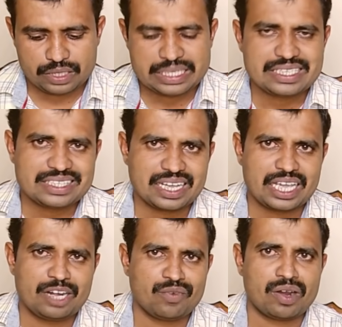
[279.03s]
This is
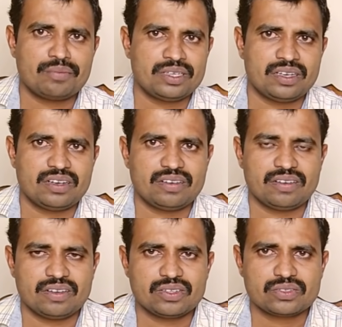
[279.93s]
again one of the
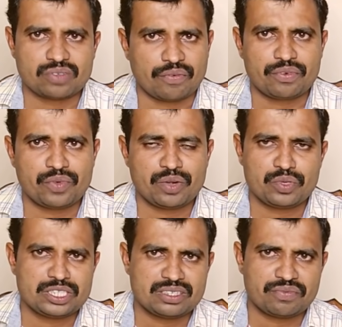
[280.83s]
software
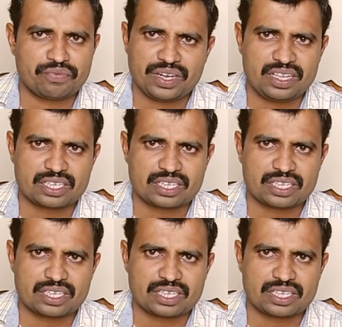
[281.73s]
which is free,